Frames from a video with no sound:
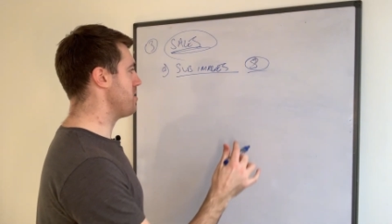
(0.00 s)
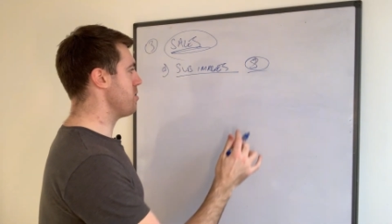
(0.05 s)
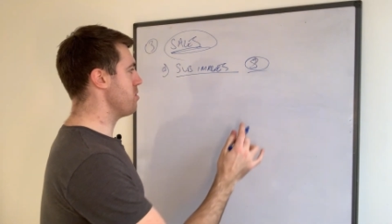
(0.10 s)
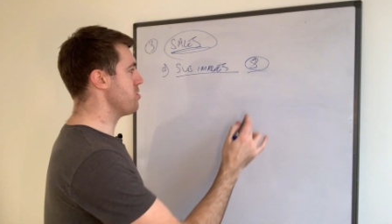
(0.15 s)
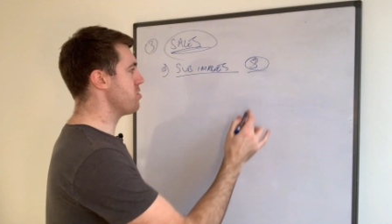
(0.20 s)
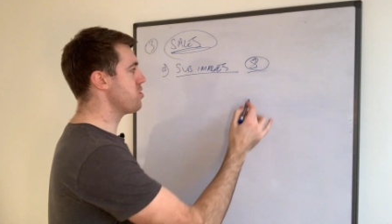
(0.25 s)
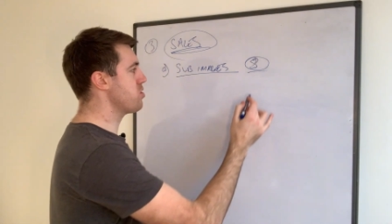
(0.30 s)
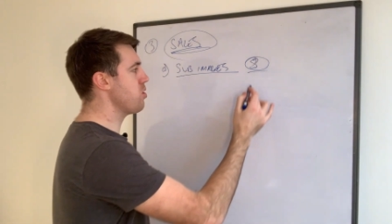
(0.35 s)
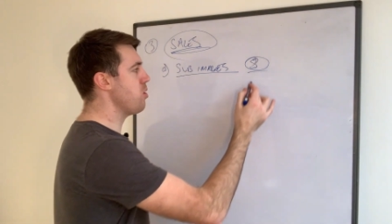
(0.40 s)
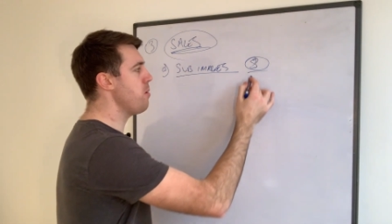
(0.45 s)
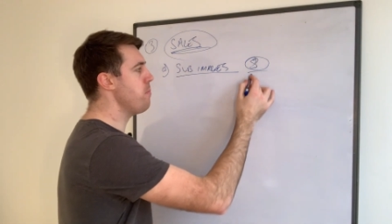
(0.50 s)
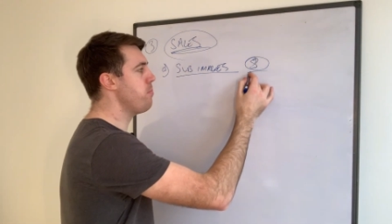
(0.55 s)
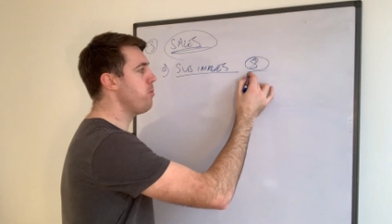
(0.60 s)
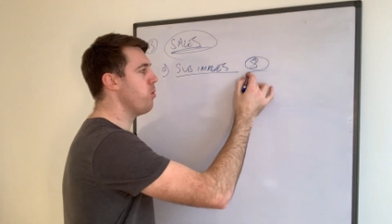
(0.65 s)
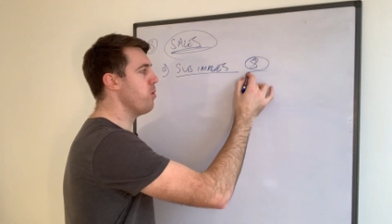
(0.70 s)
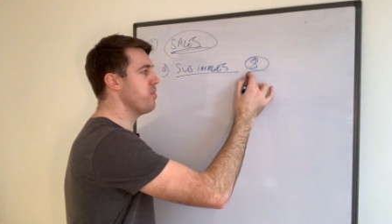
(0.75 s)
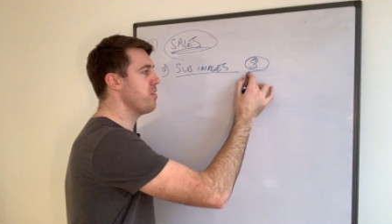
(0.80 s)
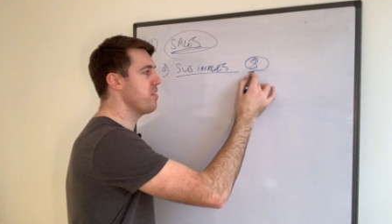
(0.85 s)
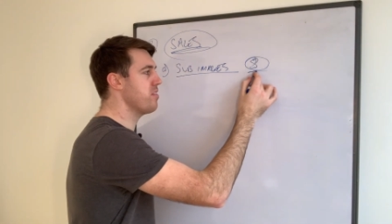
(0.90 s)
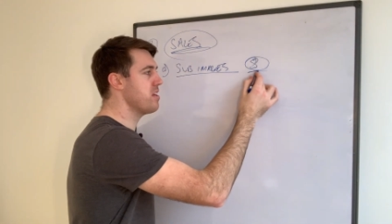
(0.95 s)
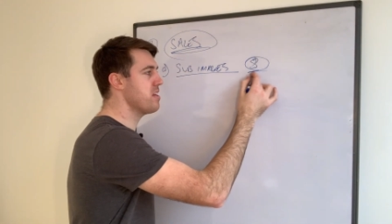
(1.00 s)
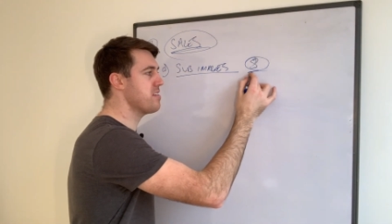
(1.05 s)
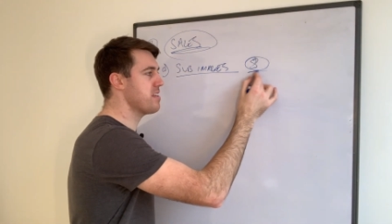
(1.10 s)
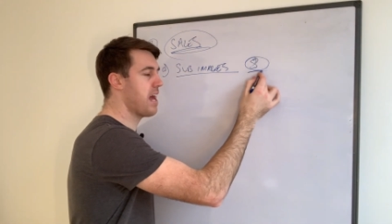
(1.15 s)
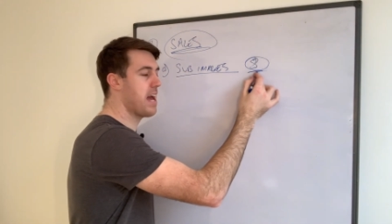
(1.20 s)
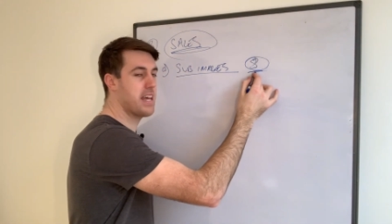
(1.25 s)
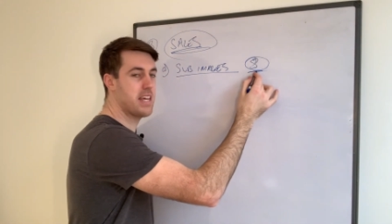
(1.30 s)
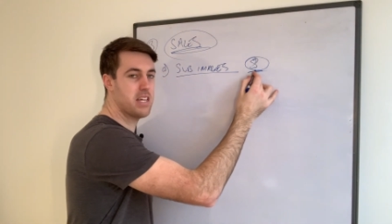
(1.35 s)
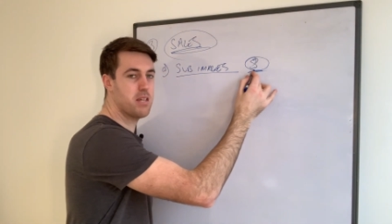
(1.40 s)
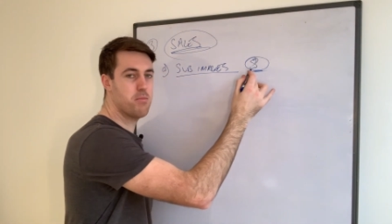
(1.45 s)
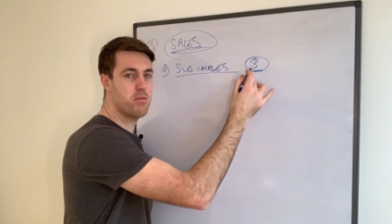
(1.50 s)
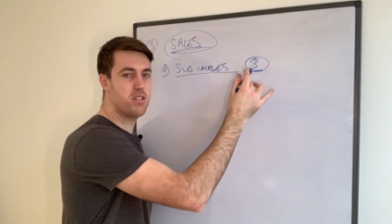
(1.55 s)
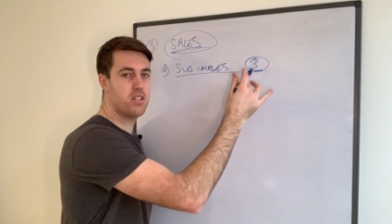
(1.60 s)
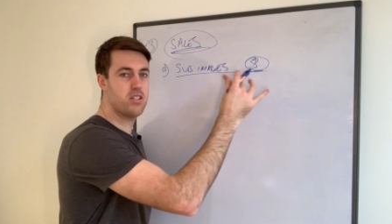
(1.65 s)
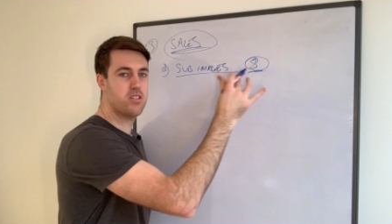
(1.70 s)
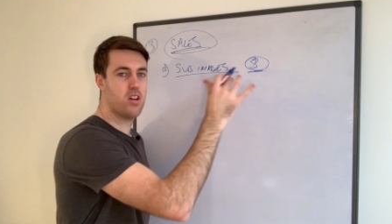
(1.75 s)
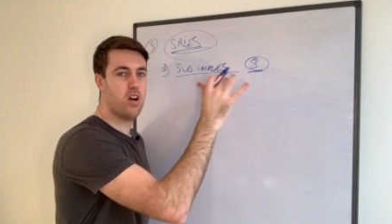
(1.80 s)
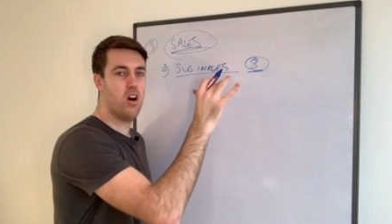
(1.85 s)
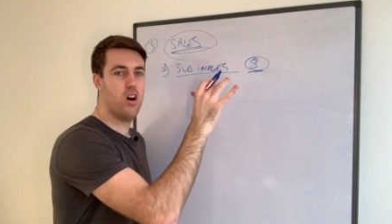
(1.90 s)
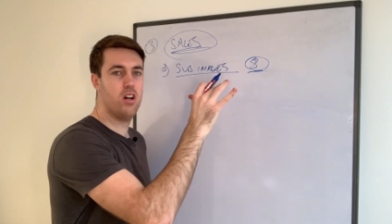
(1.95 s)
So it's so important that these eight
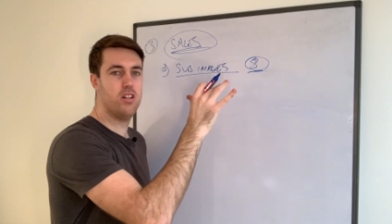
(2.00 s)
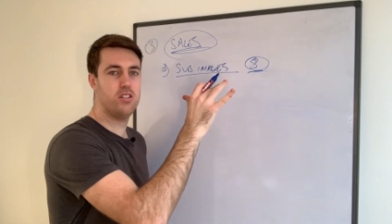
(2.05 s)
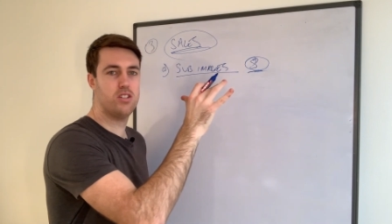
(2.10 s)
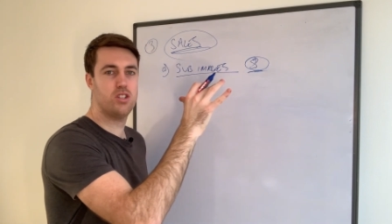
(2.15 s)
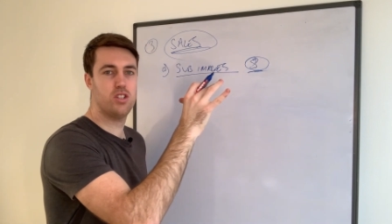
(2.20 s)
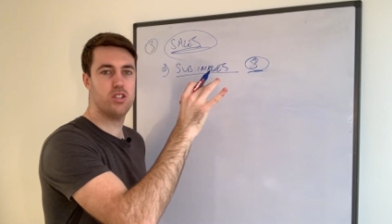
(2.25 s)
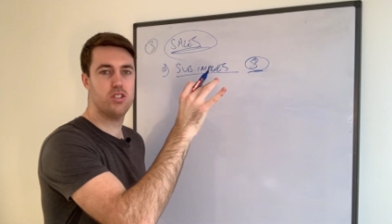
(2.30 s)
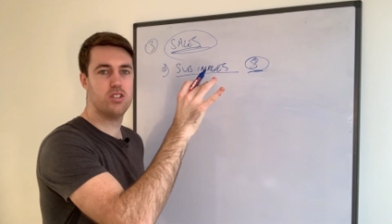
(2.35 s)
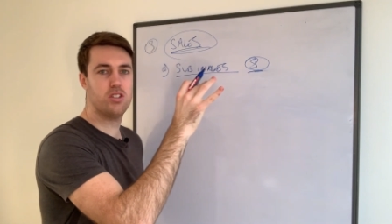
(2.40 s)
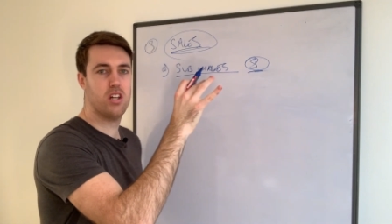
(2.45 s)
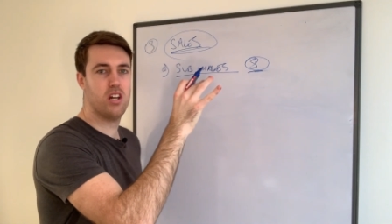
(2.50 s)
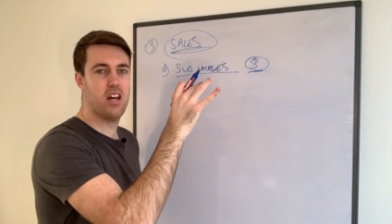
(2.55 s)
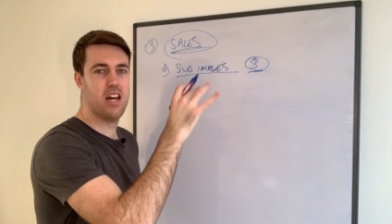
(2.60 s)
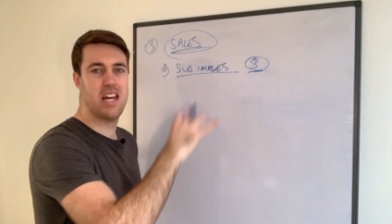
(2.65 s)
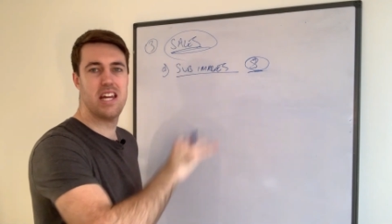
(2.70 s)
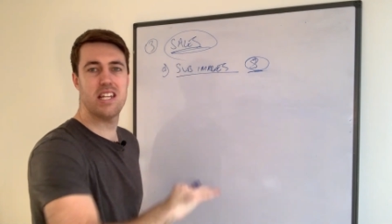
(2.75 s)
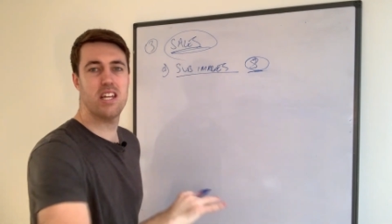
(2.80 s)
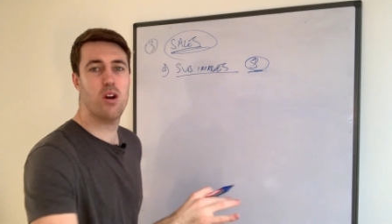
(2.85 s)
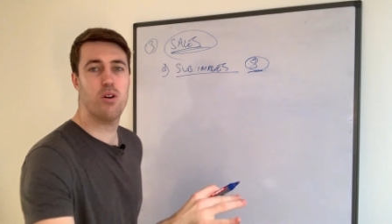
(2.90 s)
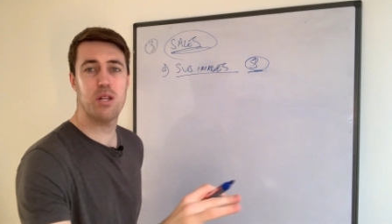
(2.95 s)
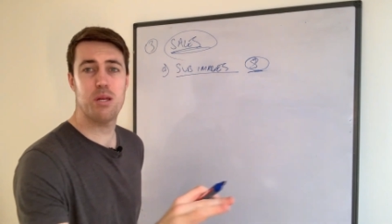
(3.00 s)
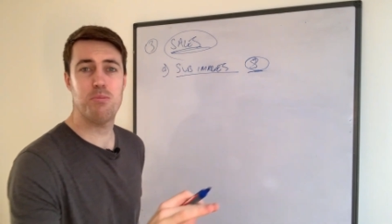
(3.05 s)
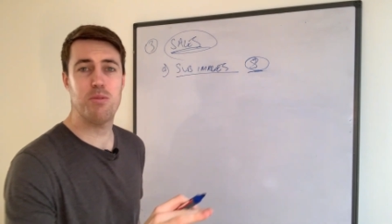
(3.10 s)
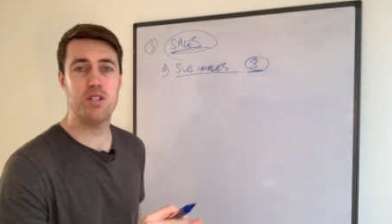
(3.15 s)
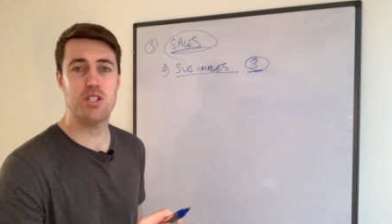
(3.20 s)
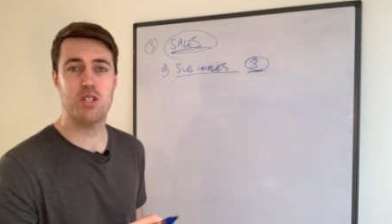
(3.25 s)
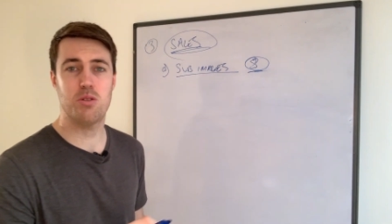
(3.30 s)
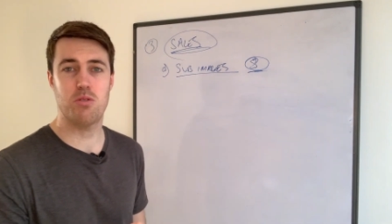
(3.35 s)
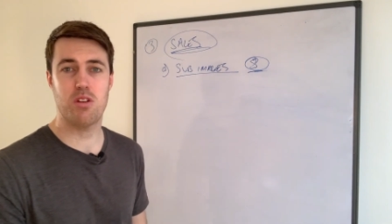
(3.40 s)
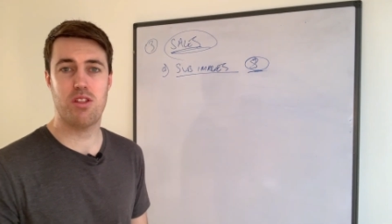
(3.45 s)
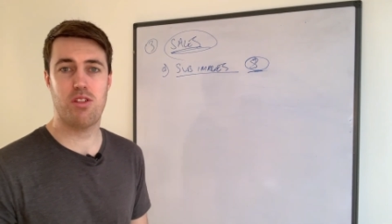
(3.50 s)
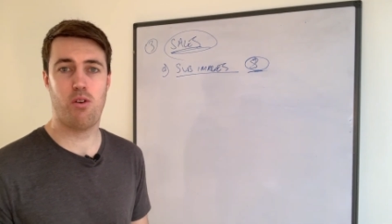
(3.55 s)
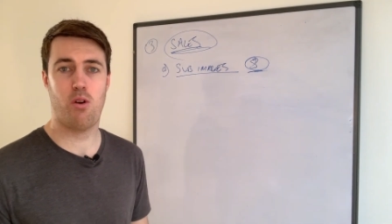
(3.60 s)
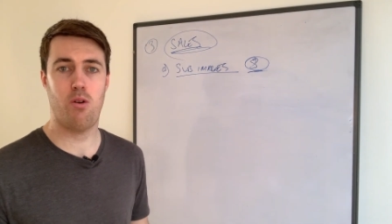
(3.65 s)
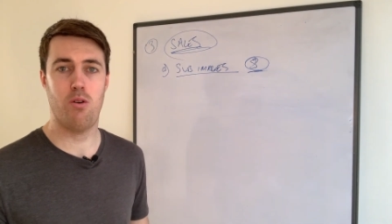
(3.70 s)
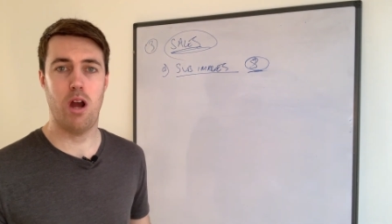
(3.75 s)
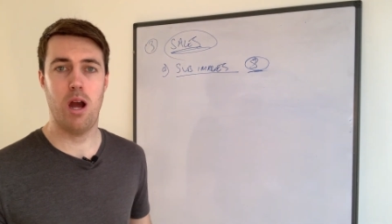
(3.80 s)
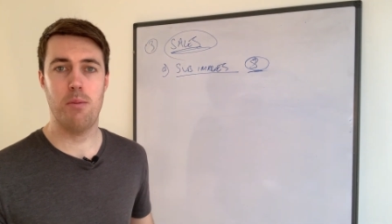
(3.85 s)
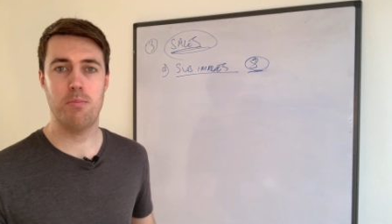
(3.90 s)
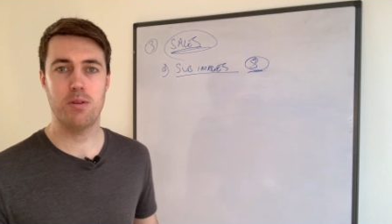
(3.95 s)
images aren't just uh, any odd image that we
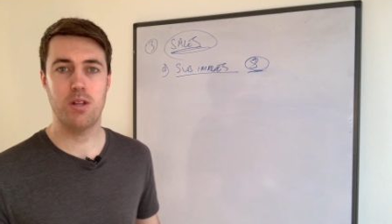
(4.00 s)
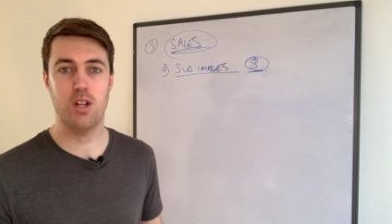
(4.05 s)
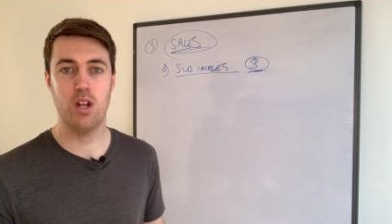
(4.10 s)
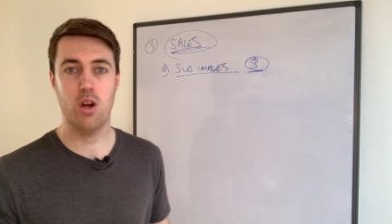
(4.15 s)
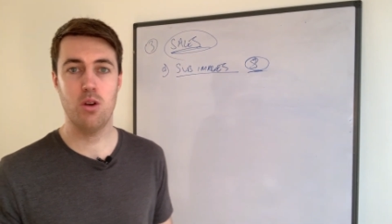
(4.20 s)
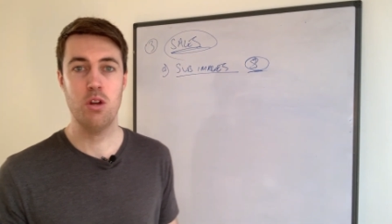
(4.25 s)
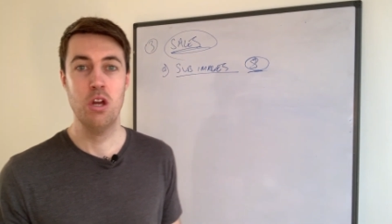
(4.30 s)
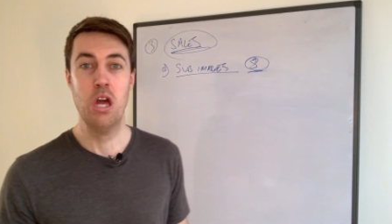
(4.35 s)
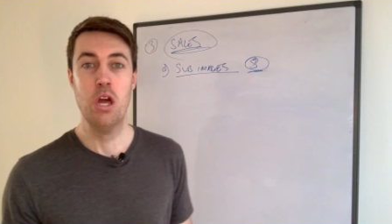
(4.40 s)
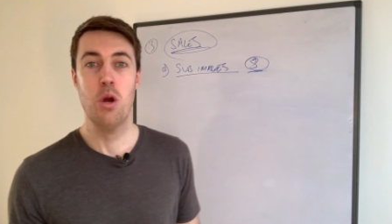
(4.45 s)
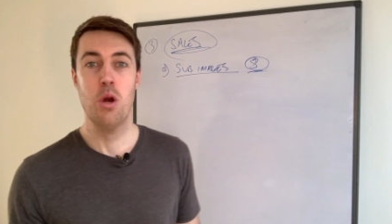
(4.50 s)
throw up. You know,